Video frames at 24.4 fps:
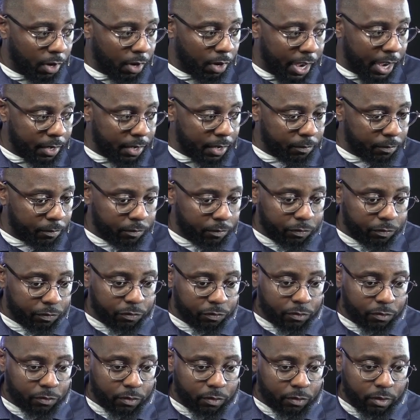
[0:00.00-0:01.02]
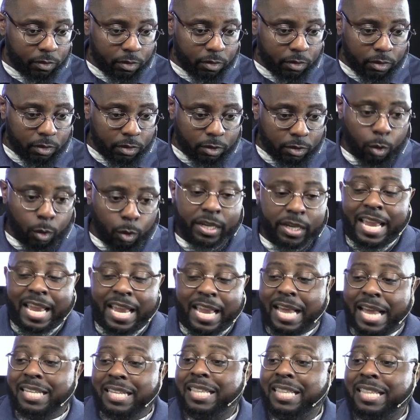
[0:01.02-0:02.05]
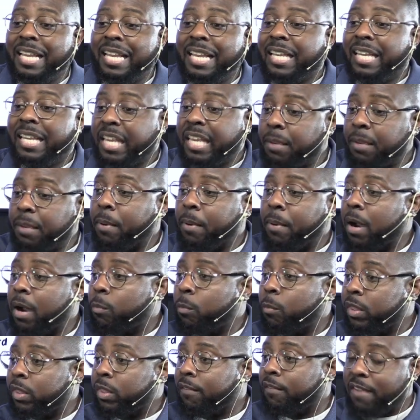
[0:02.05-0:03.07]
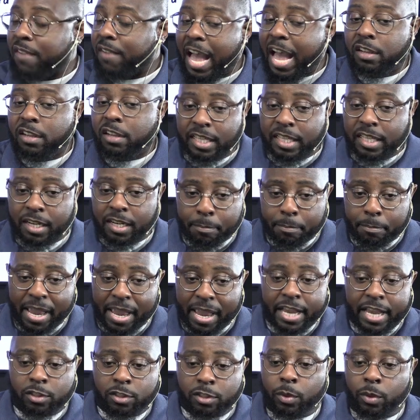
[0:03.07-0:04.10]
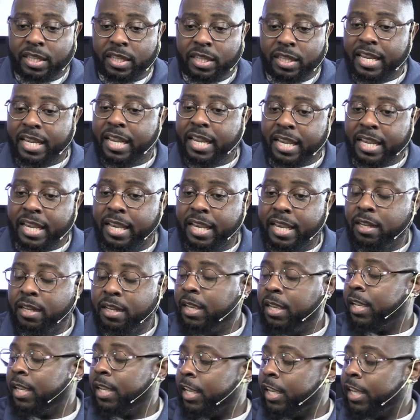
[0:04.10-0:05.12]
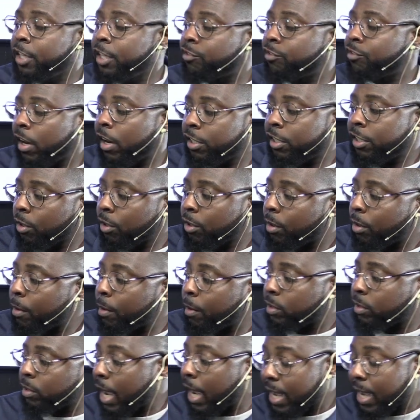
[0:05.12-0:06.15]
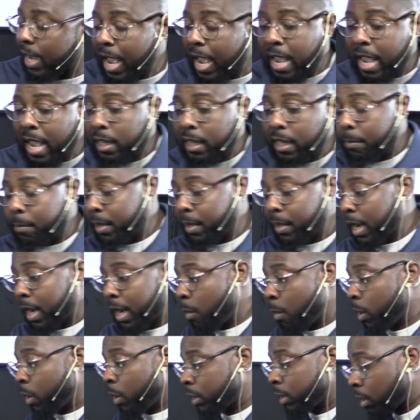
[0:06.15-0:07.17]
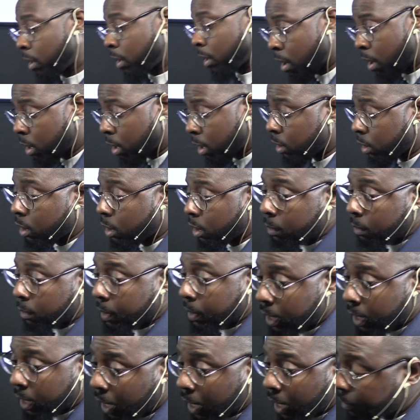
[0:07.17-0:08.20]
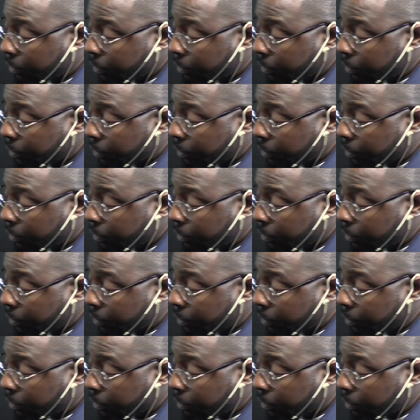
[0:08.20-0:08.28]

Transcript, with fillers: Right? So he had to then keep up with the vows that he made. So at the end, he's trying to show the Most High God, like, man, I worked hard. Look, man,